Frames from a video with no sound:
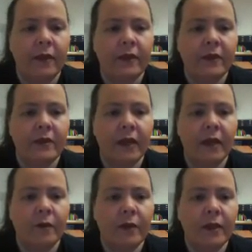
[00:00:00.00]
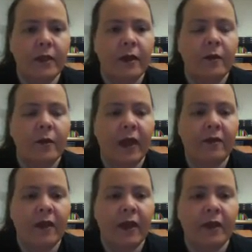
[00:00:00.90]
In the second one, we
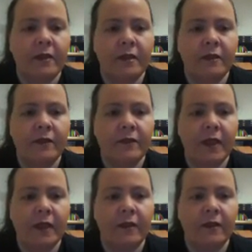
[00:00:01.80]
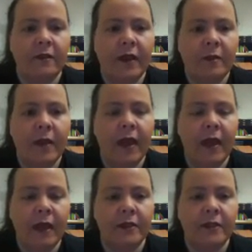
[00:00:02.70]
have x to the 15th divided by
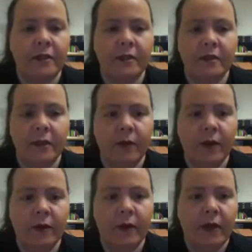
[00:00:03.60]
x to the 0.